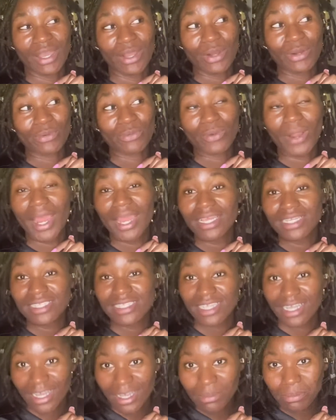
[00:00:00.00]
rise
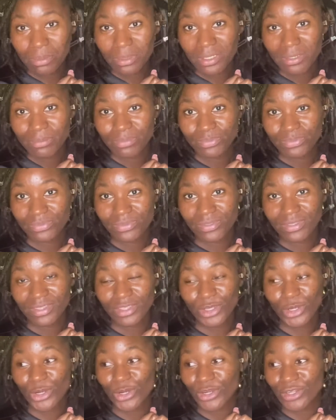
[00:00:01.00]
up
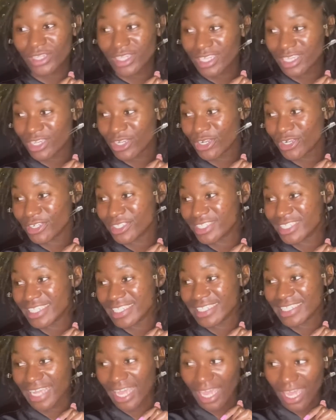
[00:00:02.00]
earlier
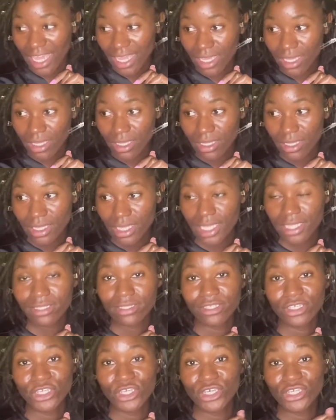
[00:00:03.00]
today
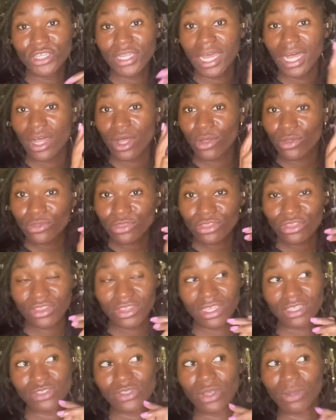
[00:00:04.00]
in good health.
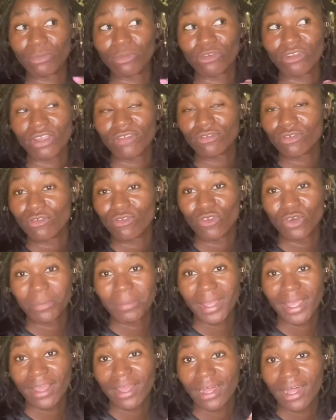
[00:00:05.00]
So I'm grateful for
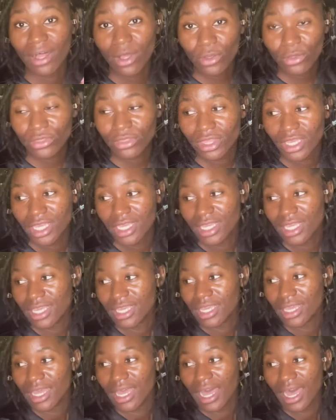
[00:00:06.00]
my health.
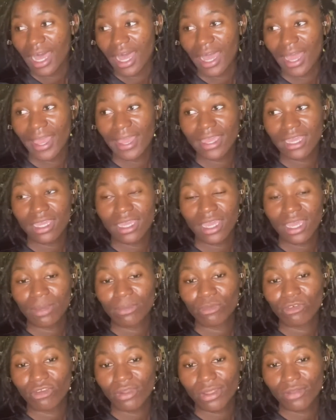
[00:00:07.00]
I
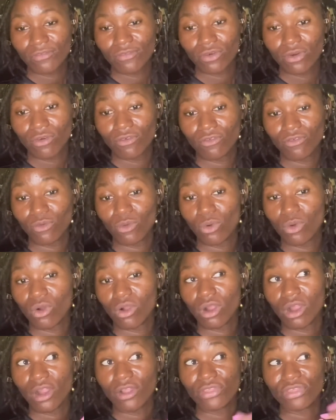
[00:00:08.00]
am grateful
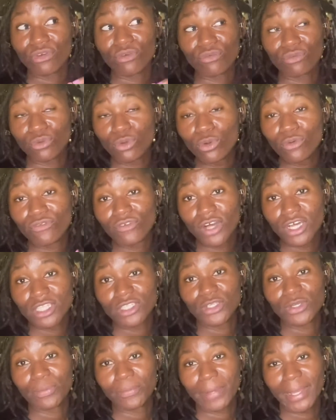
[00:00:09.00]
for the roof
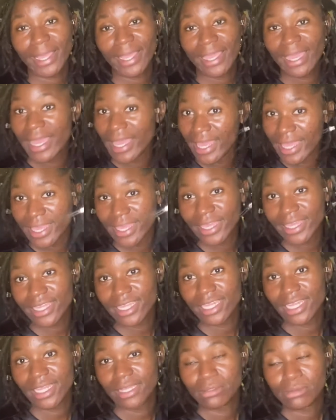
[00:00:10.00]
under my
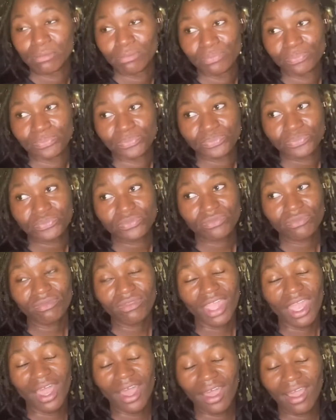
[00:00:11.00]
head.
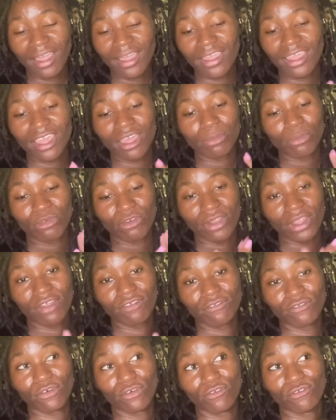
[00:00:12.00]
I am
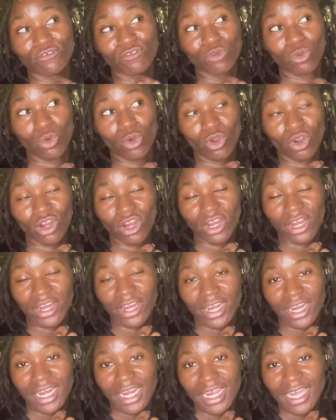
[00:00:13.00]
grateful for